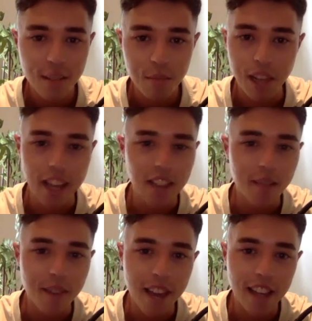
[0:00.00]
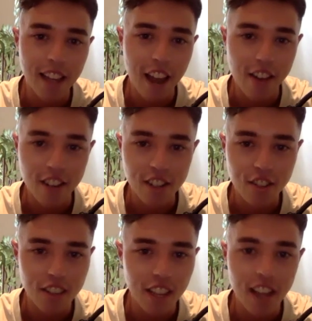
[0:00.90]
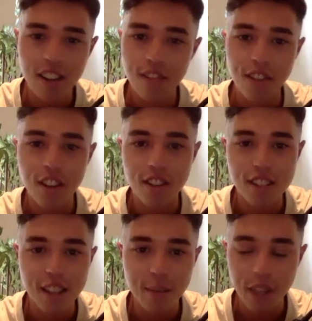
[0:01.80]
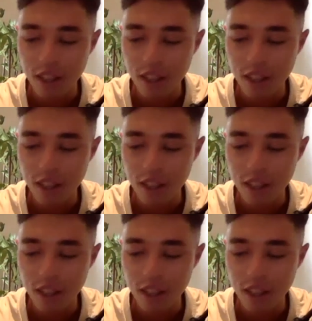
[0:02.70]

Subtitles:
played the main character in the end of year assembly.